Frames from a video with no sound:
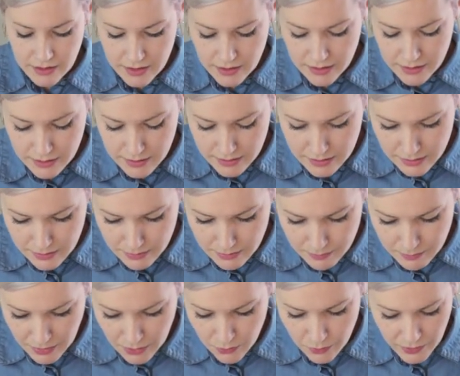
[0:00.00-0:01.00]

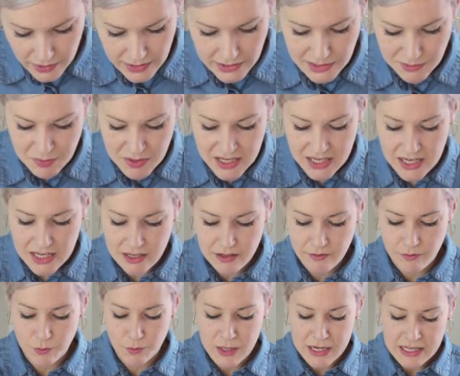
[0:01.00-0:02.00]
Um, okay, speaking
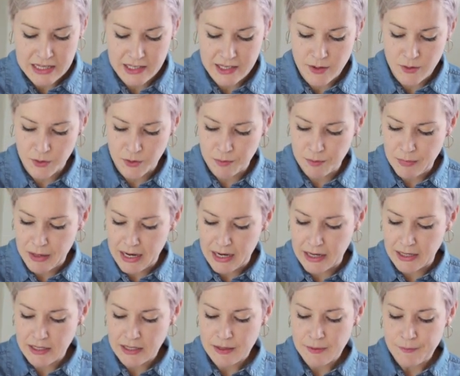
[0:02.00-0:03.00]
of wrinkly old
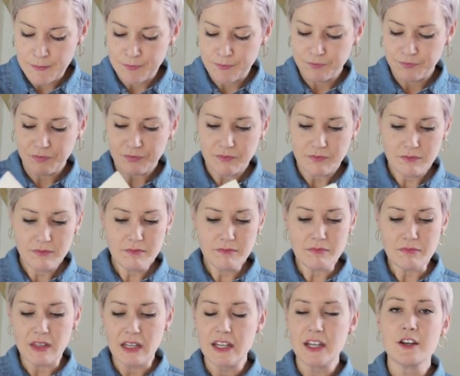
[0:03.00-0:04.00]
man,
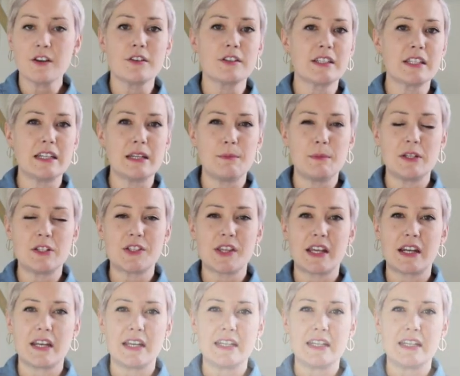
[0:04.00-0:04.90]
here is an image that